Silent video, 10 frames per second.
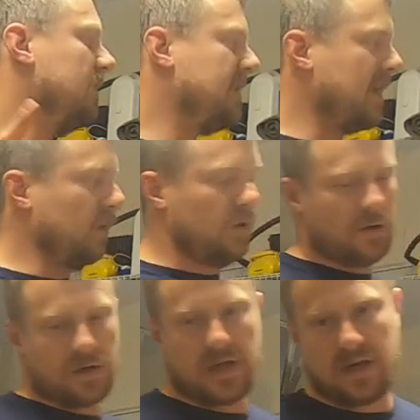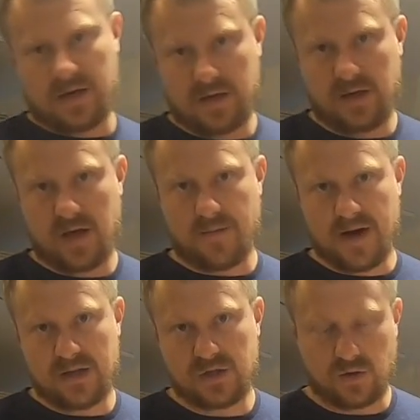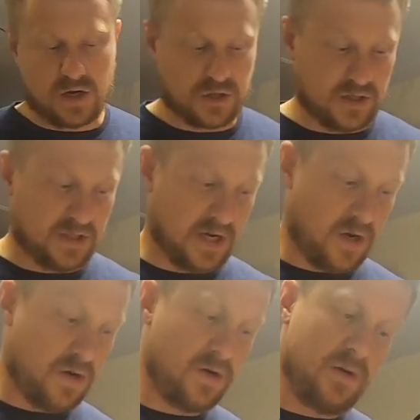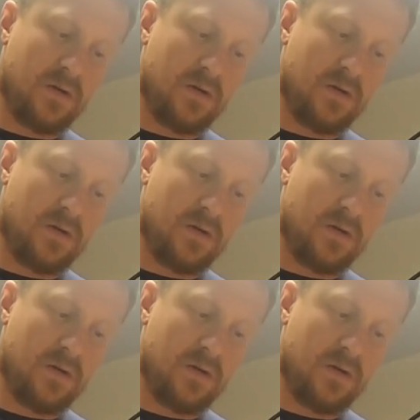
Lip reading: going to take a look at my instructions here.